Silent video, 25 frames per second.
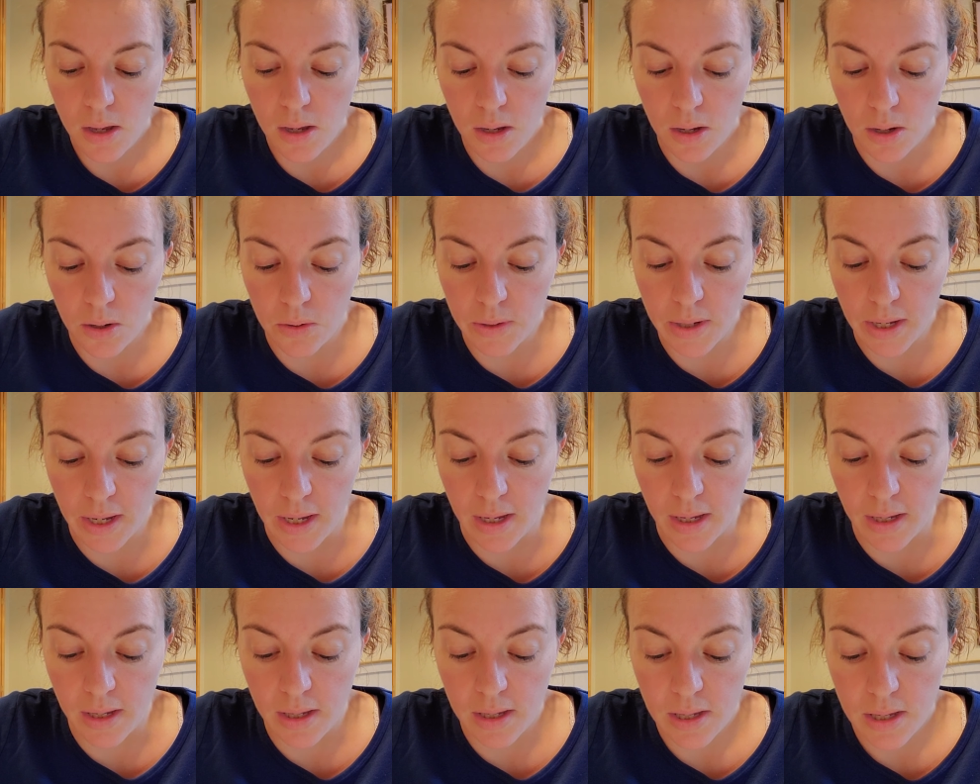
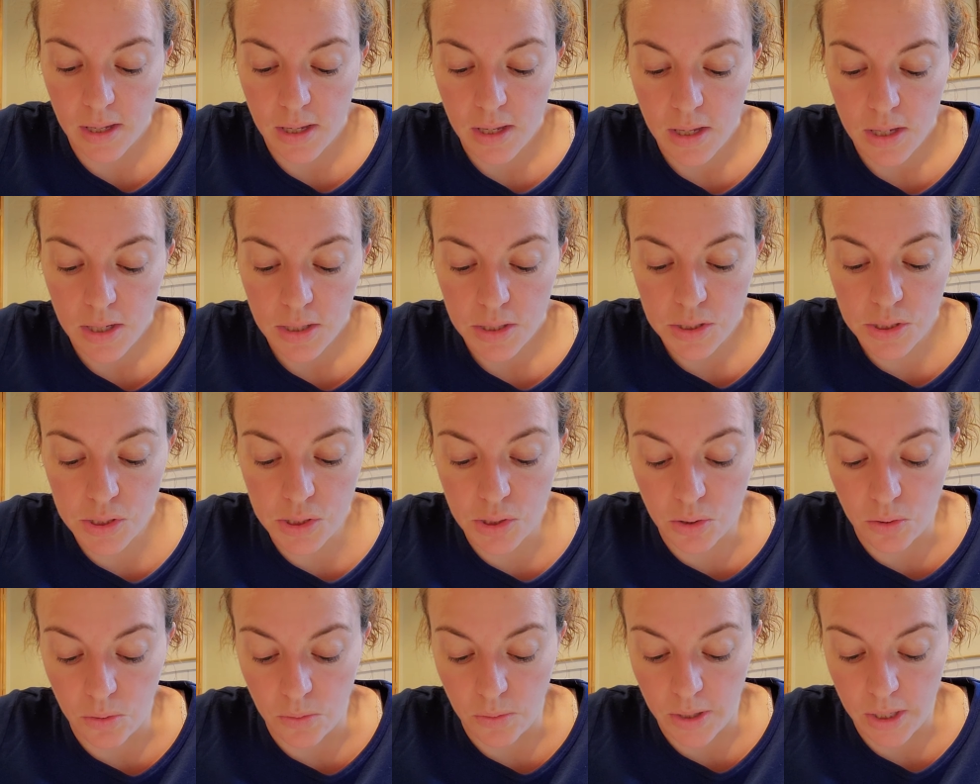Okay,
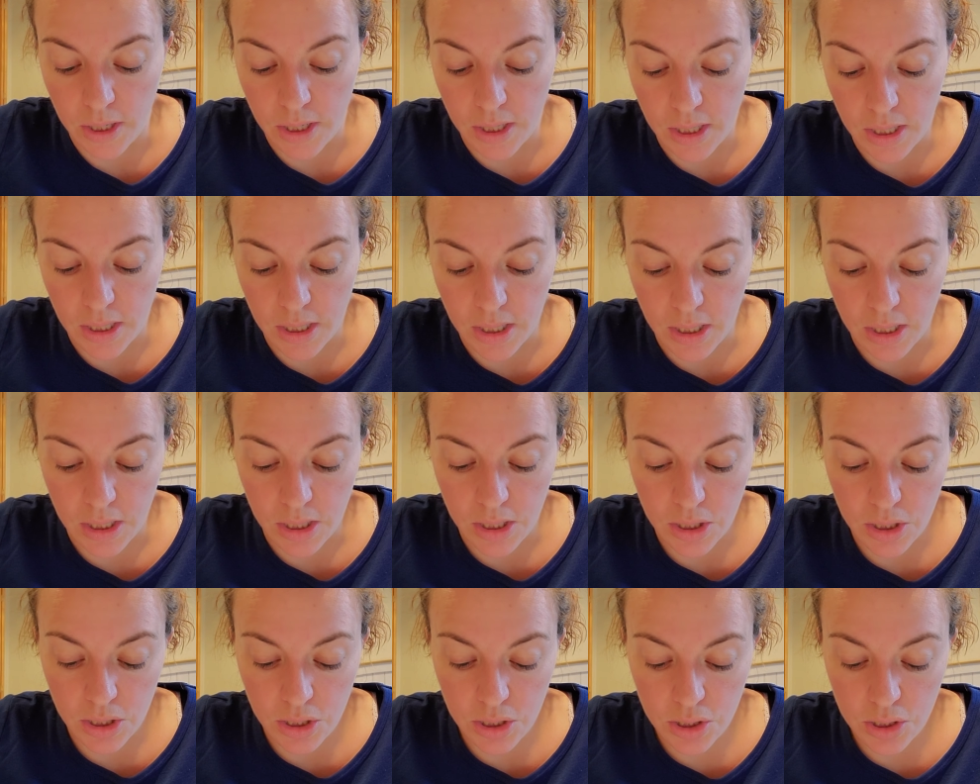so in
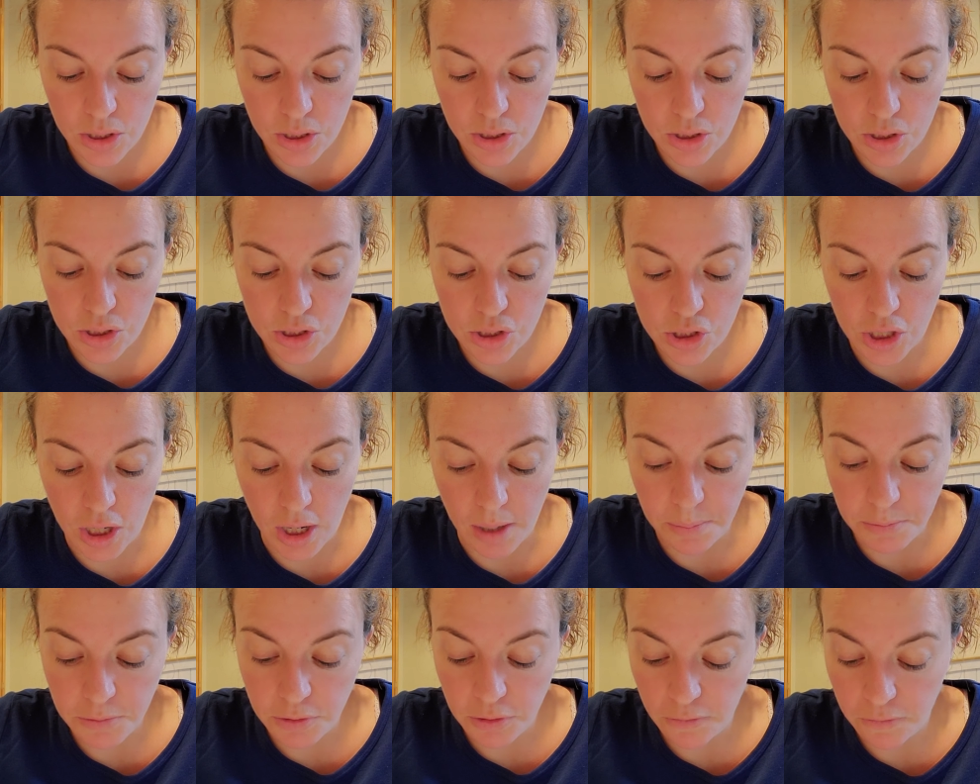
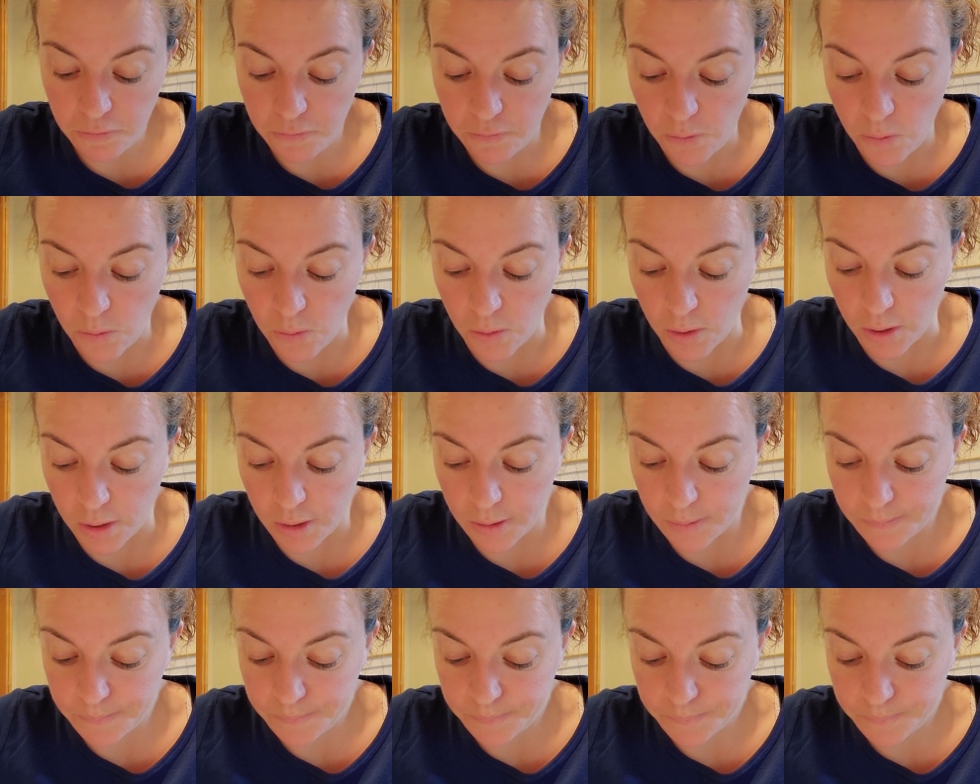chapter 4,